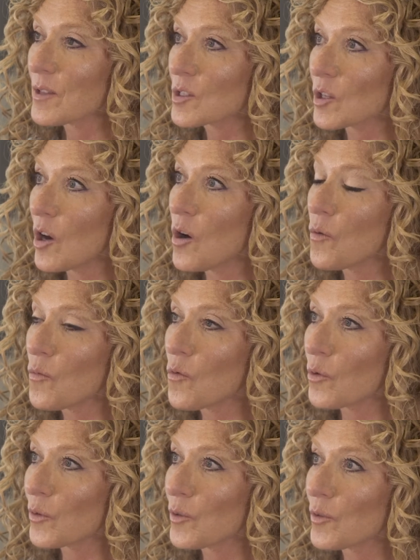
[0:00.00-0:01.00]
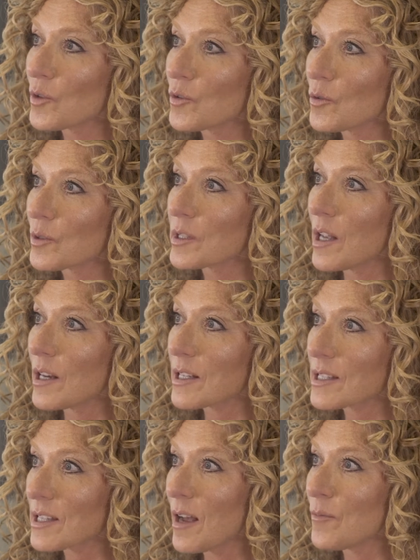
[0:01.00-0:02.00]
and this girl walked through the door
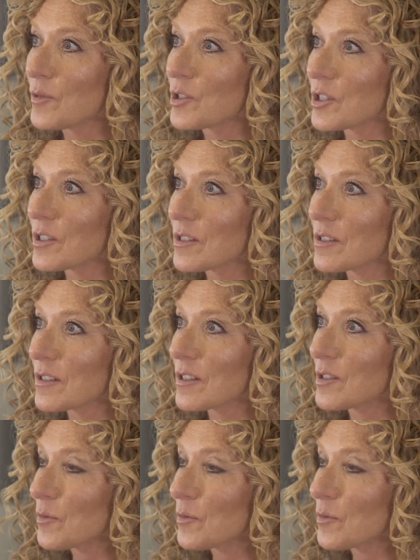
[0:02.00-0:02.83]
selling sandwiches,